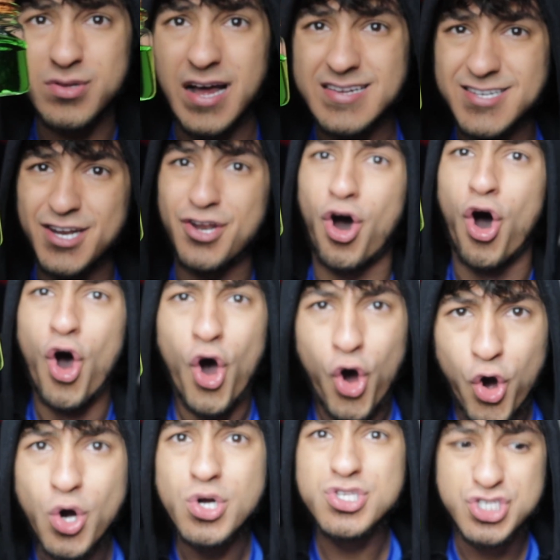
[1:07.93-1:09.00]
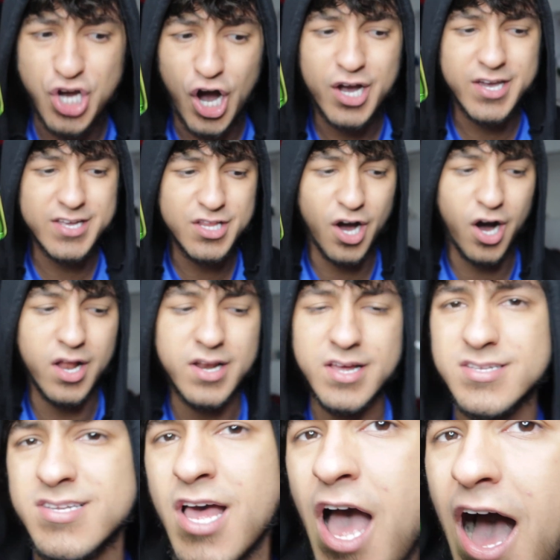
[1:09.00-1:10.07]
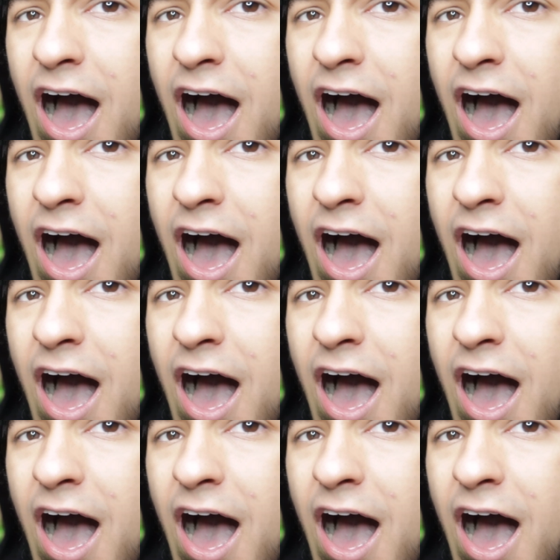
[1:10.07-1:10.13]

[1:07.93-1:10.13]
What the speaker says: who doesn't know who Chucky doll is,